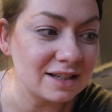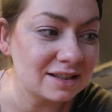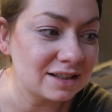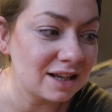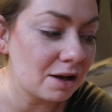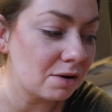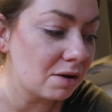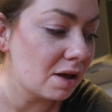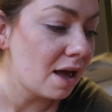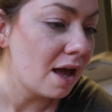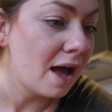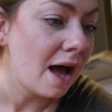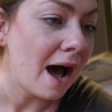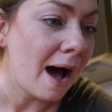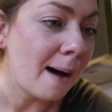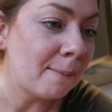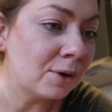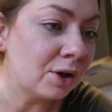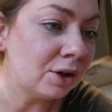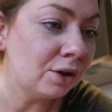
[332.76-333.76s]
So
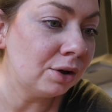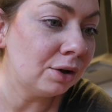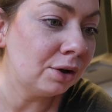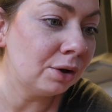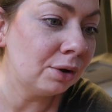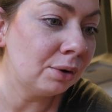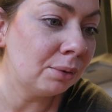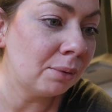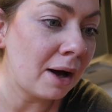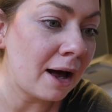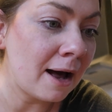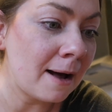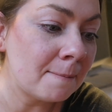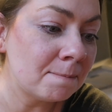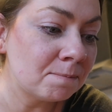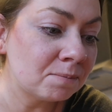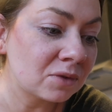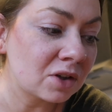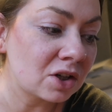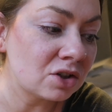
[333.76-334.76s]
I'm
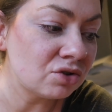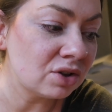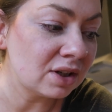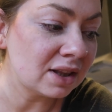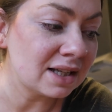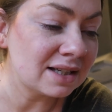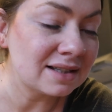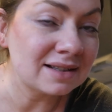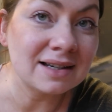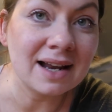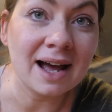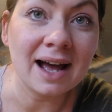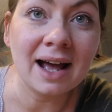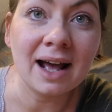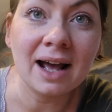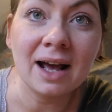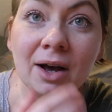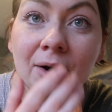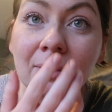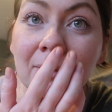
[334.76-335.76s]
gonna drink this
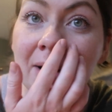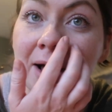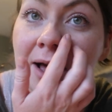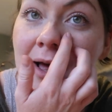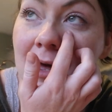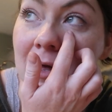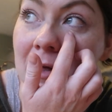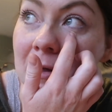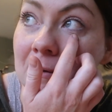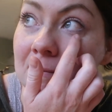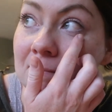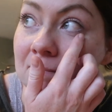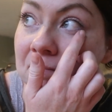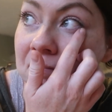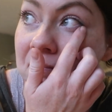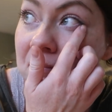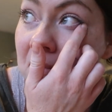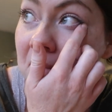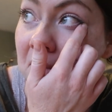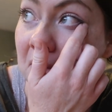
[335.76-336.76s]
now,
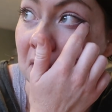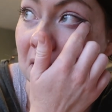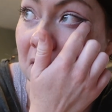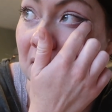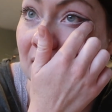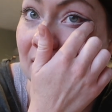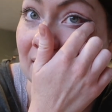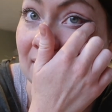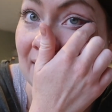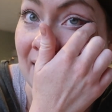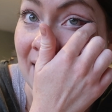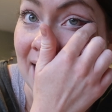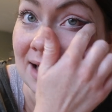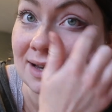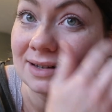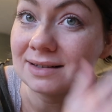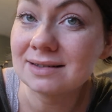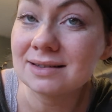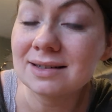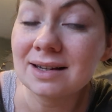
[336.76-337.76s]
get
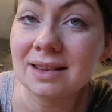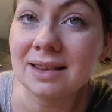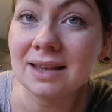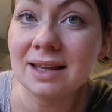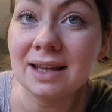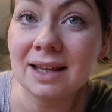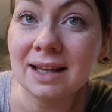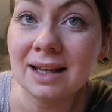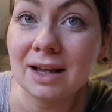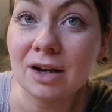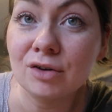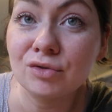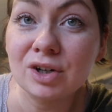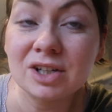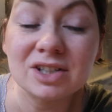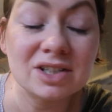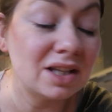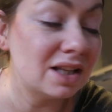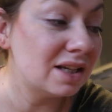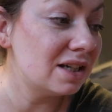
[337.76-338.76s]
the
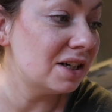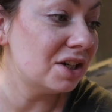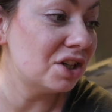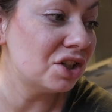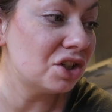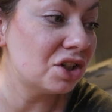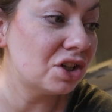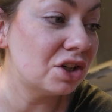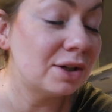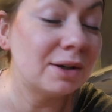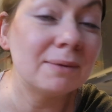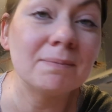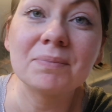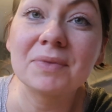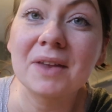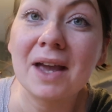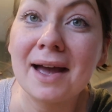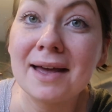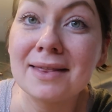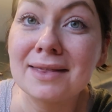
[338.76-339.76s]
rest of the dinner done,
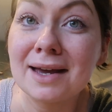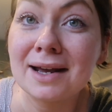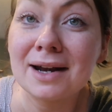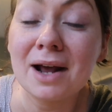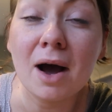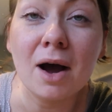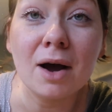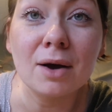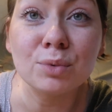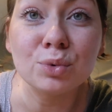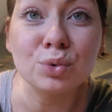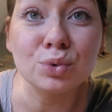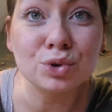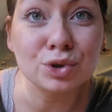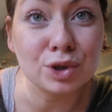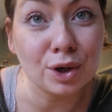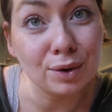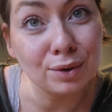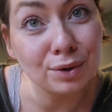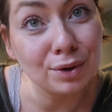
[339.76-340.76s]
and then I will
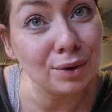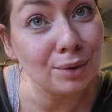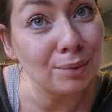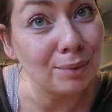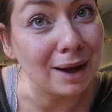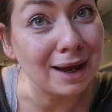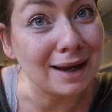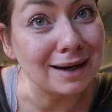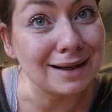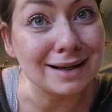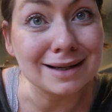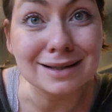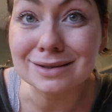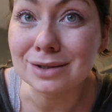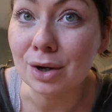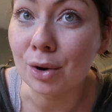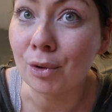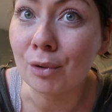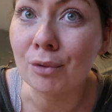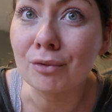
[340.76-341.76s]
show you when
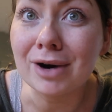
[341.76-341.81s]
it's all